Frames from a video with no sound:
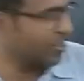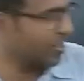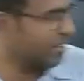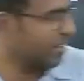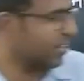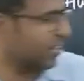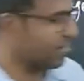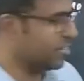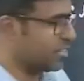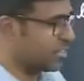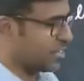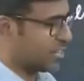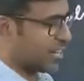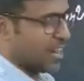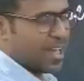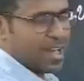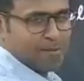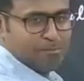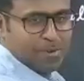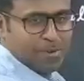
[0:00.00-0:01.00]
If they
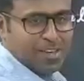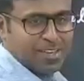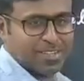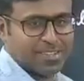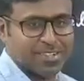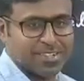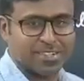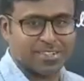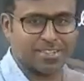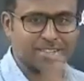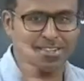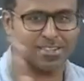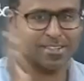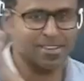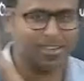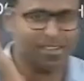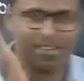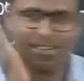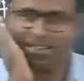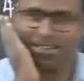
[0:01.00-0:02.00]
slap like this,
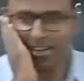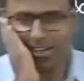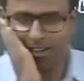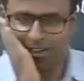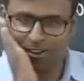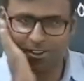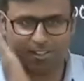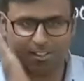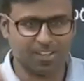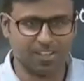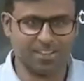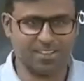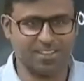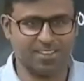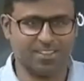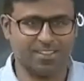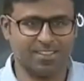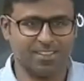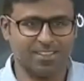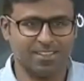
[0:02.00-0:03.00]
all the,
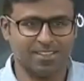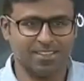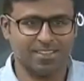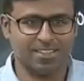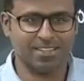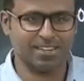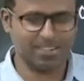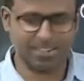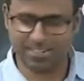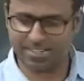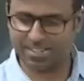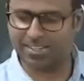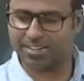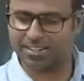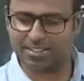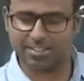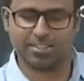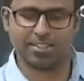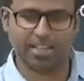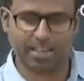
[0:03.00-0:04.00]
see,
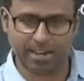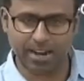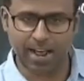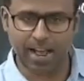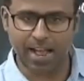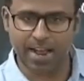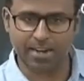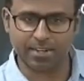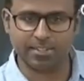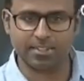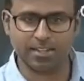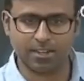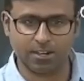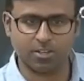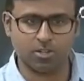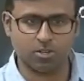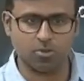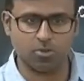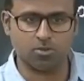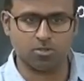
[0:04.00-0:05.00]
their hands are
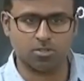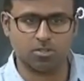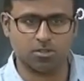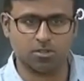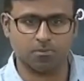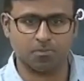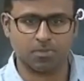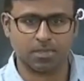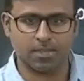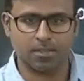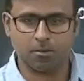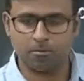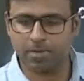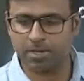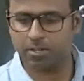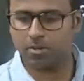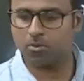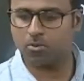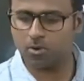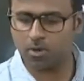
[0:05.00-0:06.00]
huge. But
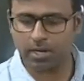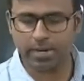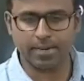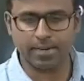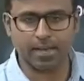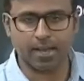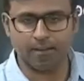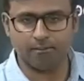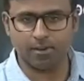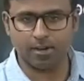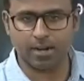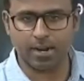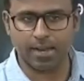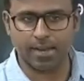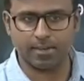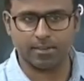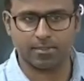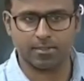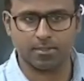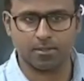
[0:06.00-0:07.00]
you look at our
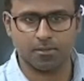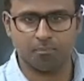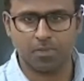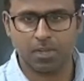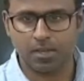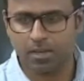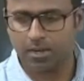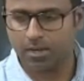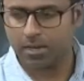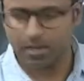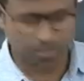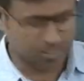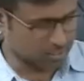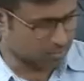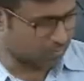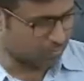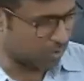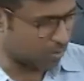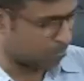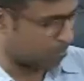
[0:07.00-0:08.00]
hands, it's
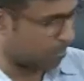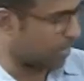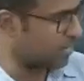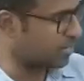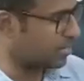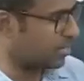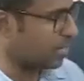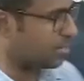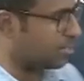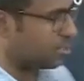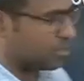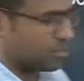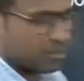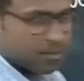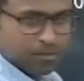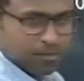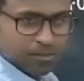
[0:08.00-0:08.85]
for precision,